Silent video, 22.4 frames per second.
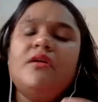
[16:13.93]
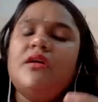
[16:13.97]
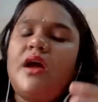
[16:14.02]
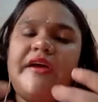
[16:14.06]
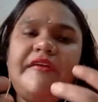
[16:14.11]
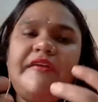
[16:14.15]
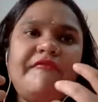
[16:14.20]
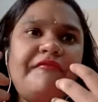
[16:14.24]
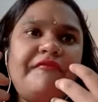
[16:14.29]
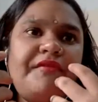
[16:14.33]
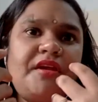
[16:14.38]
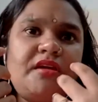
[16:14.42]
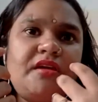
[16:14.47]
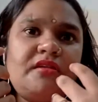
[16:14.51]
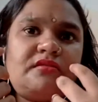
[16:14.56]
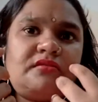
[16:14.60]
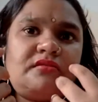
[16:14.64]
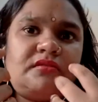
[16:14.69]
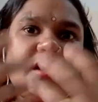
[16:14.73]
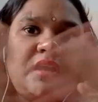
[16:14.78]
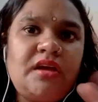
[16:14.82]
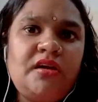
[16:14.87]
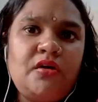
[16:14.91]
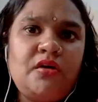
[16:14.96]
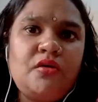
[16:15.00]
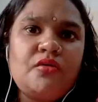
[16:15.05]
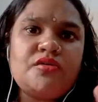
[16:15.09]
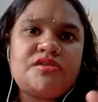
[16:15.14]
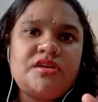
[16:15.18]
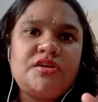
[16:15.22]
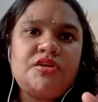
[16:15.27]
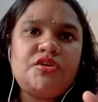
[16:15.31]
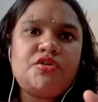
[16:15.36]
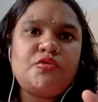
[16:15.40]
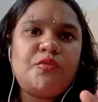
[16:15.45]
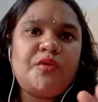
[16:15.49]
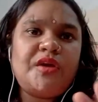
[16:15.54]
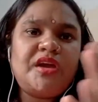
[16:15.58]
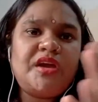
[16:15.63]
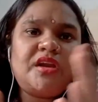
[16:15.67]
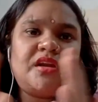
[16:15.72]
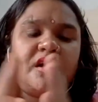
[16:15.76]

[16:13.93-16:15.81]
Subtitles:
everything goes into vain,